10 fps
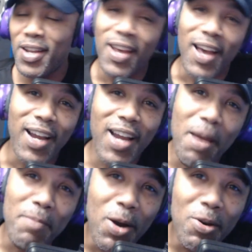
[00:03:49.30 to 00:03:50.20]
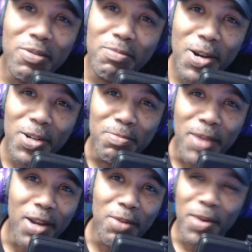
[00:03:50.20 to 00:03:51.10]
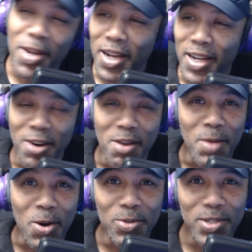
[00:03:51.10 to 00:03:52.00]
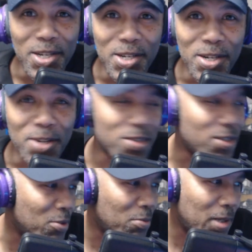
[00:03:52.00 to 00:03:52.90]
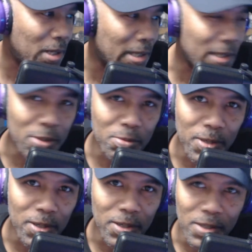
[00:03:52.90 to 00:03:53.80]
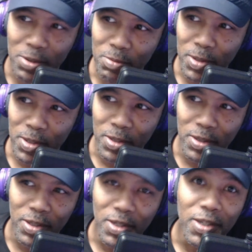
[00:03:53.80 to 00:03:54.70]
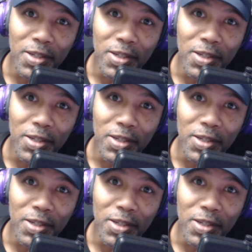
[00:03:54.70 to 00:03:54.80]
I got my own merch, by the way. I carry my own t-shirts. Little plug, little plug, little plug.